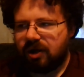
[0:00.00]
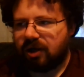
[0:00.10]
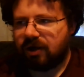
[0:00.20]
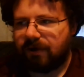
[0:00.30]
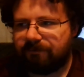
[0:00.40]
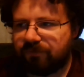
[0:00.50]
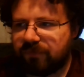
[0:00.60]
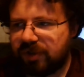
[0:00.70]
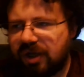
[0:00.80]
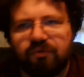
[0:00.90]
Um,
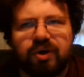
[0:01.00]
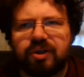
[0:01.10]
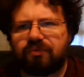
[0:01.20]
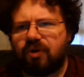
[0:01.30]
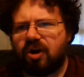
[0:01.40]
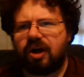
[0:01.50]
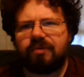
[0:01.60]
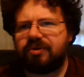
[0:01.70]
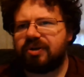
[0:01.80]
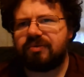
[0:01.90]
yet we thrive
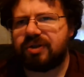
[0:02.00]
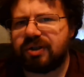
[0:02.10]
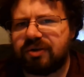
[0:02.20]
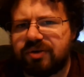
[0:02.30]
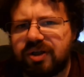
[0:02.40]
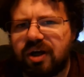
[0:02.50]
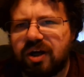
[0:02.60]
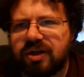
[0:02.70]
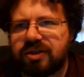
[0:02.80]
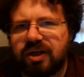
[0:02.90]
every time something else
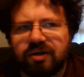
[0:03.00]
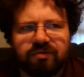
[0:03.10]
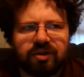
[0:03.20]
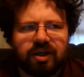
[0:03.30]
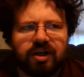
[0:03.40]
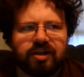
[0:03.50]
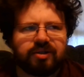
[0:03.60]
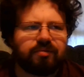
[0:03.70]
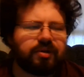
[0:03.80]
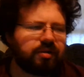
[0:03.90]
dies. Yet then
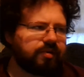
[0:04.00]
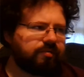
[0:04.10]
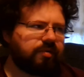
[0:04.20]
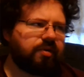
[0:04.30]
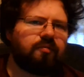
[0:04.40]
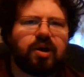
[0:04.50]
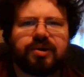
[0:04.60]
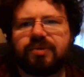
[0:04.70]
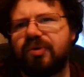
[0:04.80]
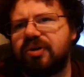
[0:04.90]
something comes along,
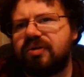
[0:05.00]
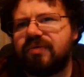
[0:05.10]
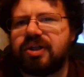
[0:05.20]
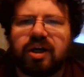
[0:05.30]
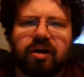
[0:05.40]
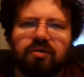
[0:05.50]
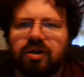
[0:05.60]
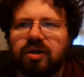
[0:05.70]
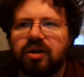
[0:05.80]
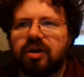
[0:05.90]
wipes a bunch of us
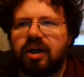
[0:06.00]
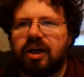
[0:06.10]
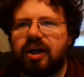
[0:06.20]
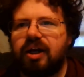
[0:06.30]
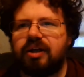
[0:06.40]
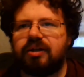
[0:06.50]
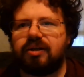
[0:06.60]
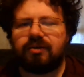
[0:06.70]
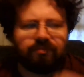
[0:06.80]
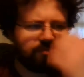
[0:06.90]
out, and